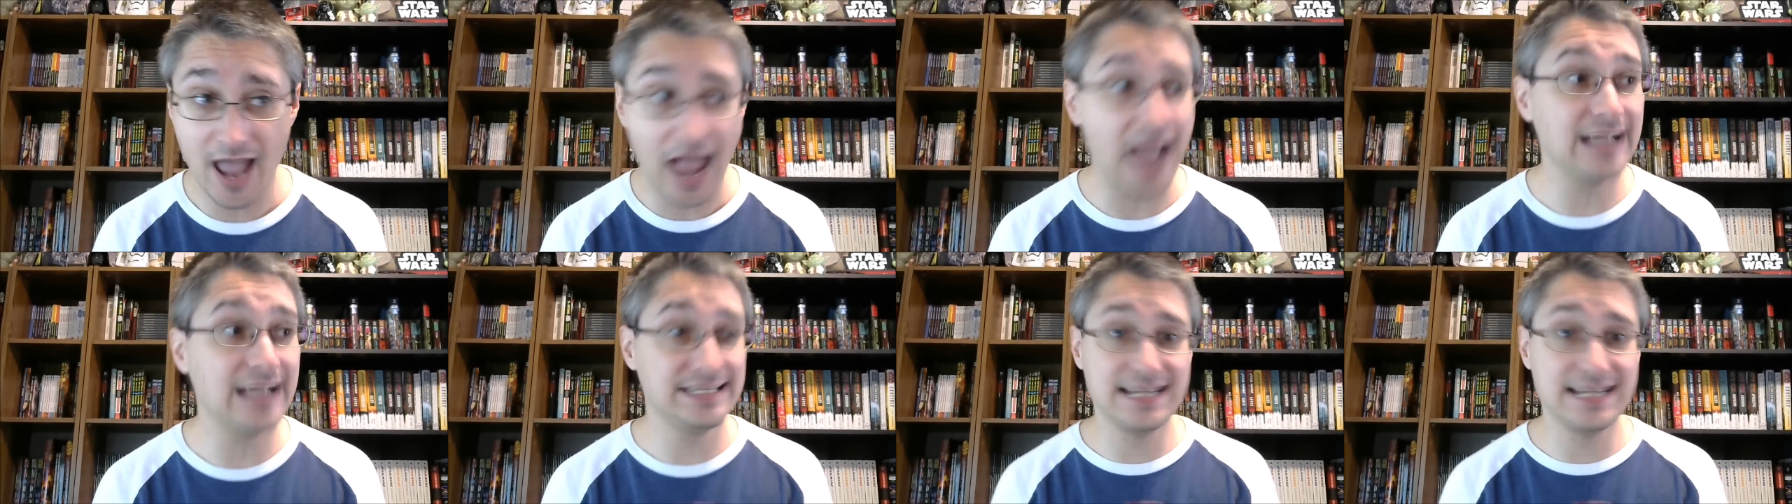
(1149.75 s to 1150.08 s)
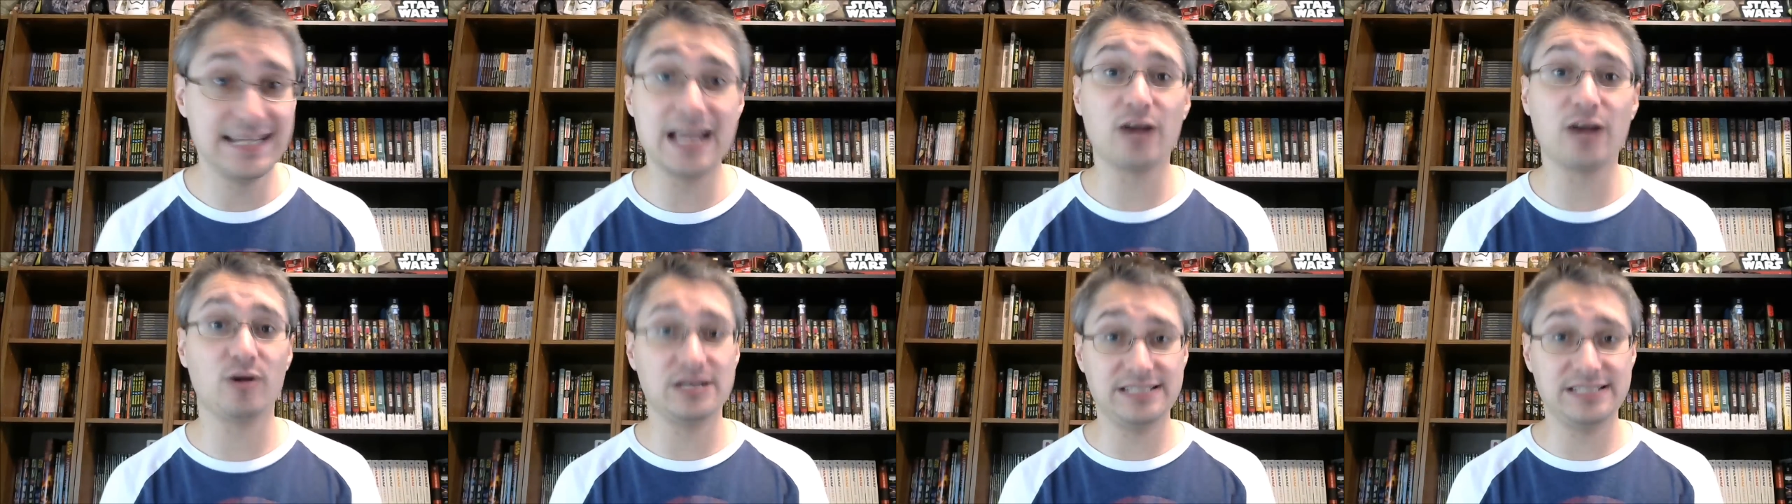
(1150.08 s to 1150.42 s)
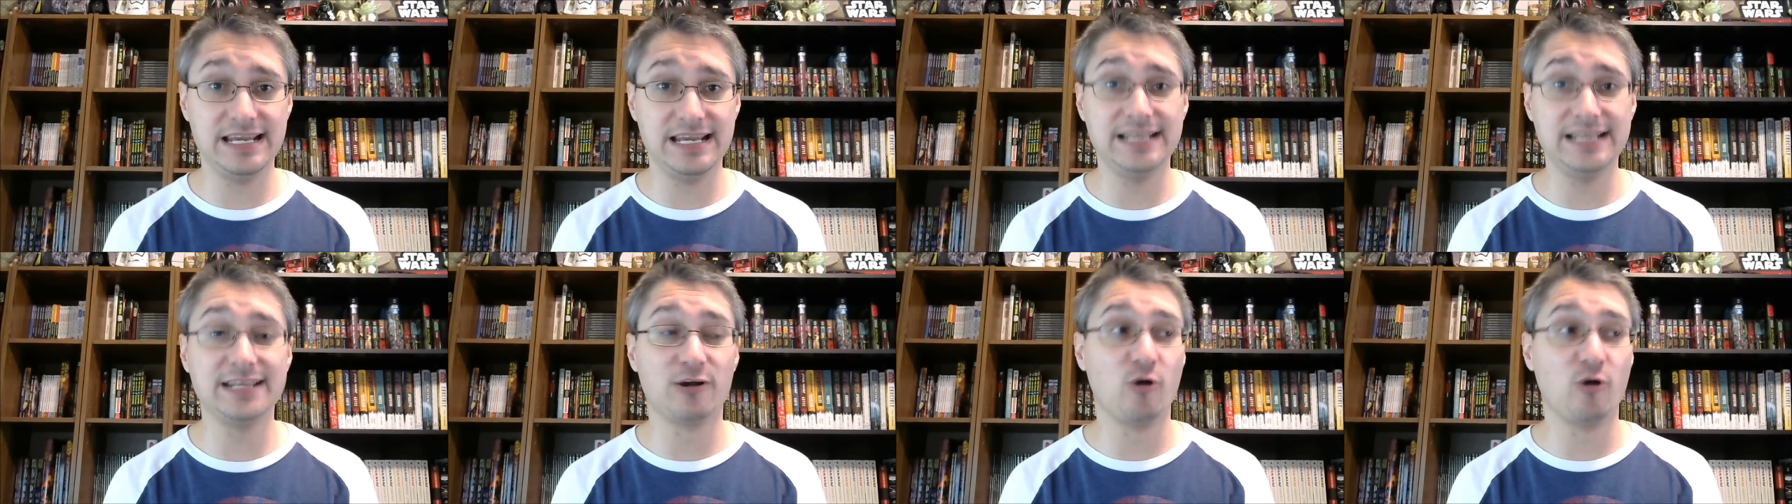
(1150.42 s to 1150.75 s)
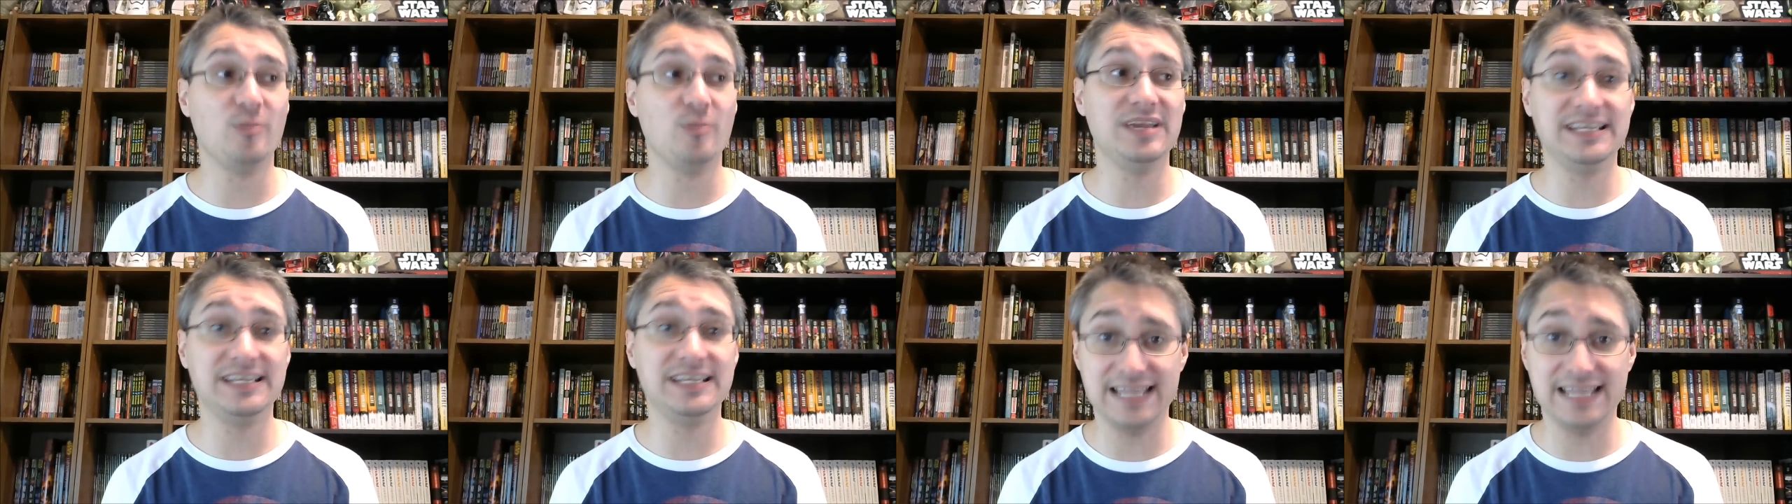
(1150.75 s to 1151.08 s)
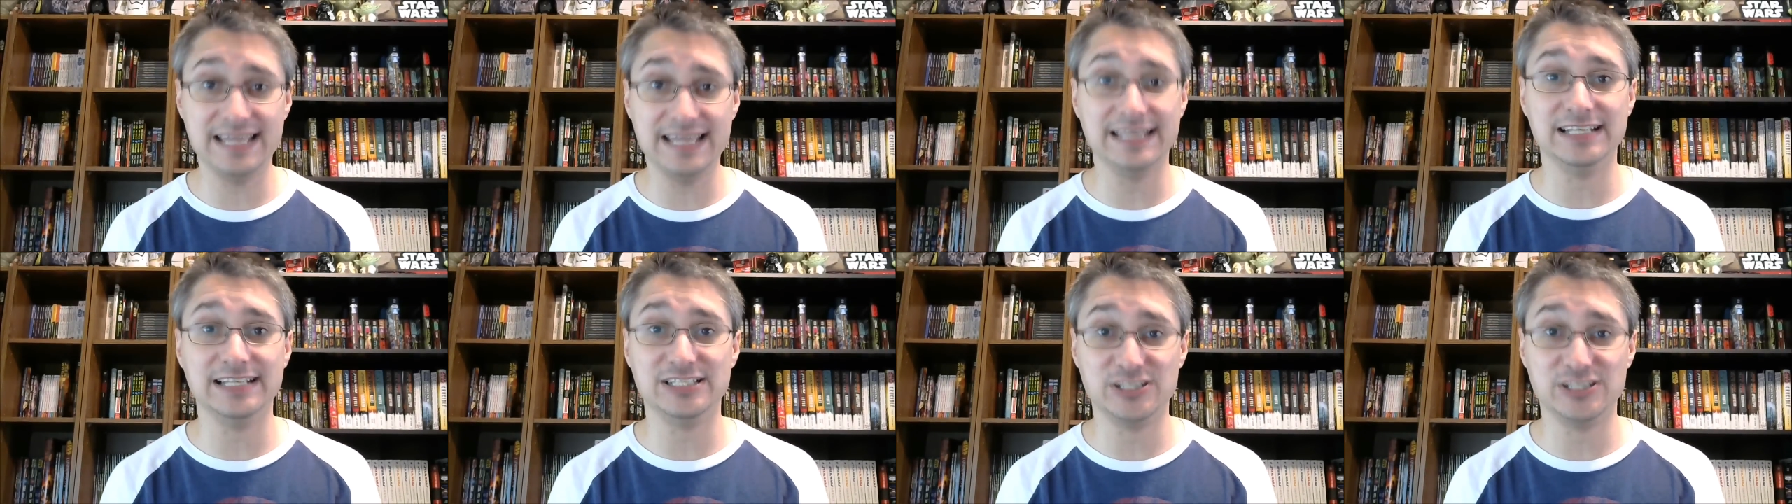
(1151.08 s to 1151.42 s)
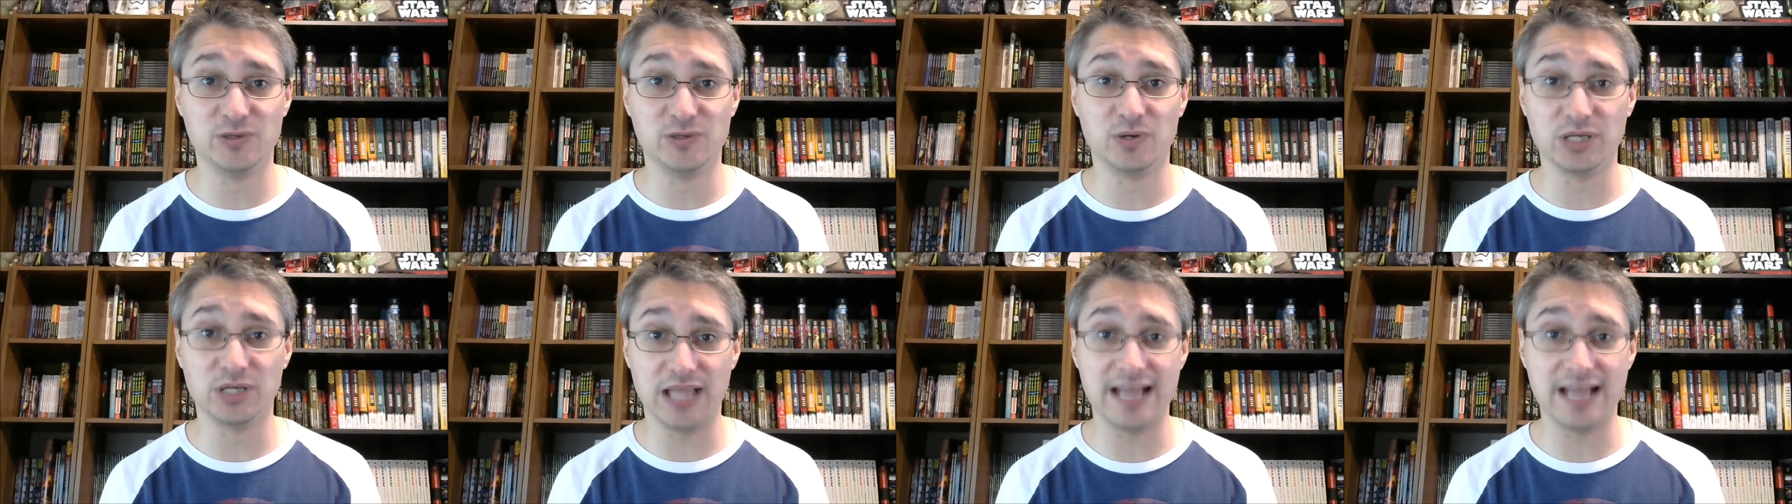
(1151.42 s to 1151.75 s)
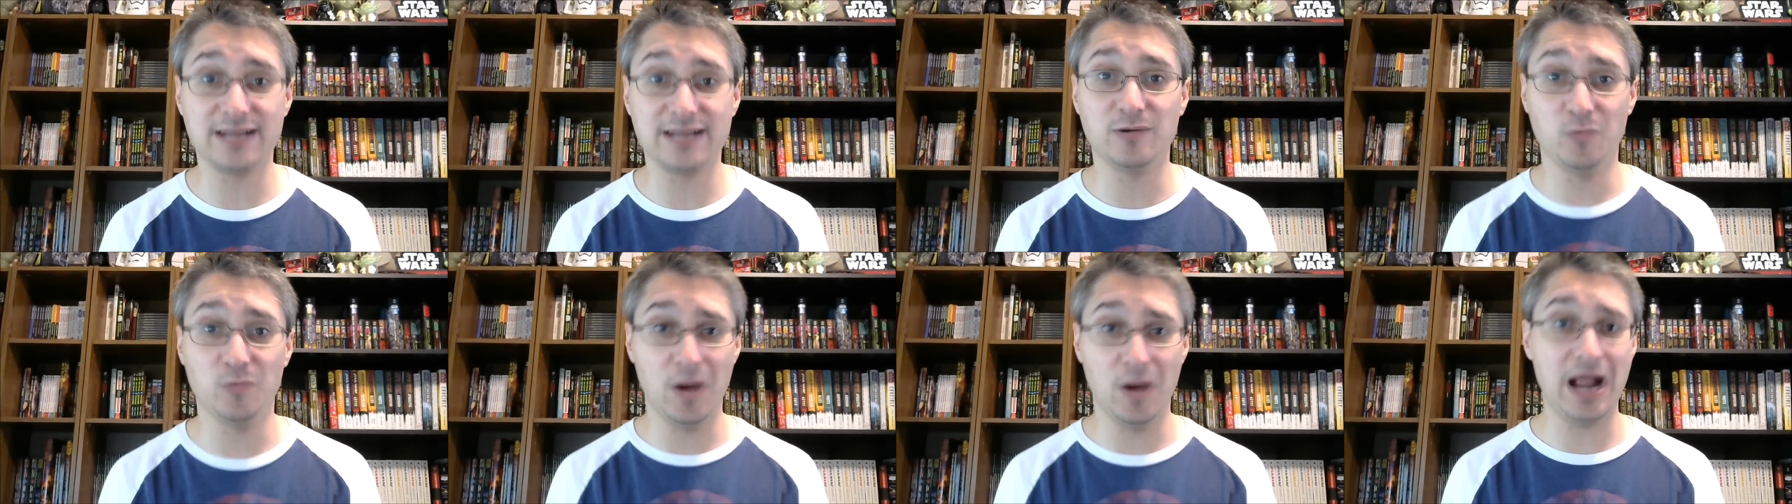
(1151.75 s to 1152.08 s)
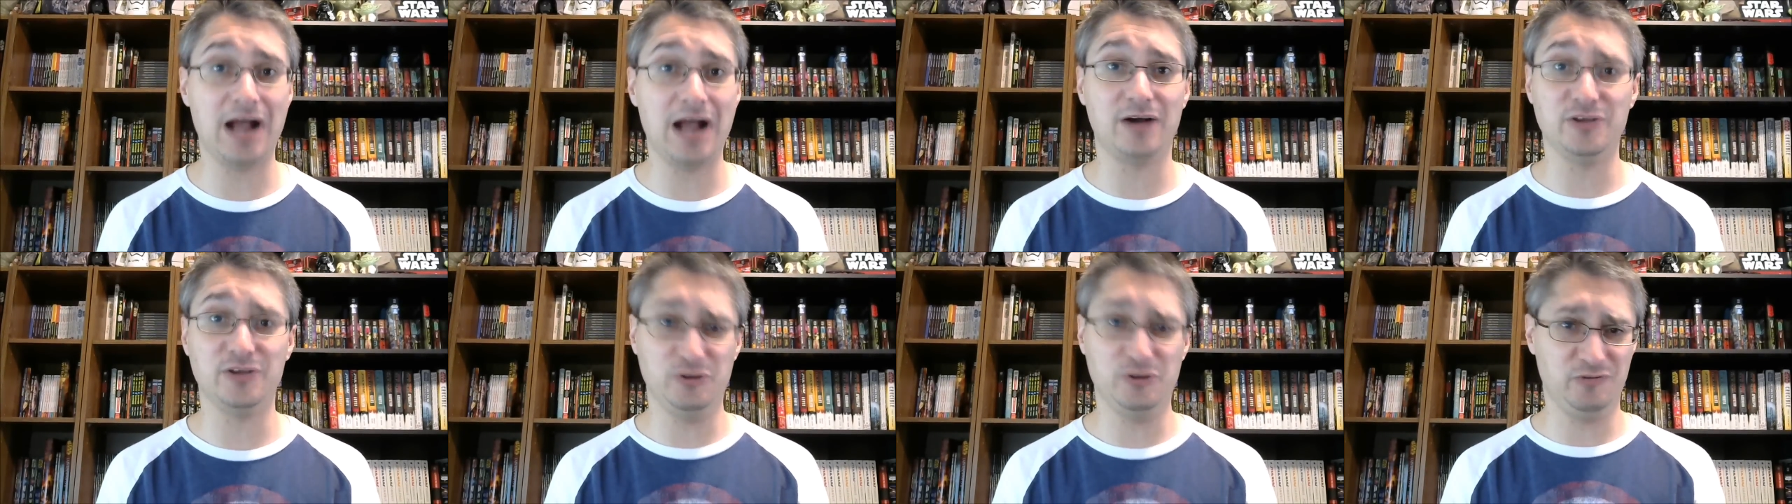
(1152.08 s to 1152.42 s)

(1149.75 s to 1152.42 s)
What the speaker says: I guarantee there will be kids who are like, wow,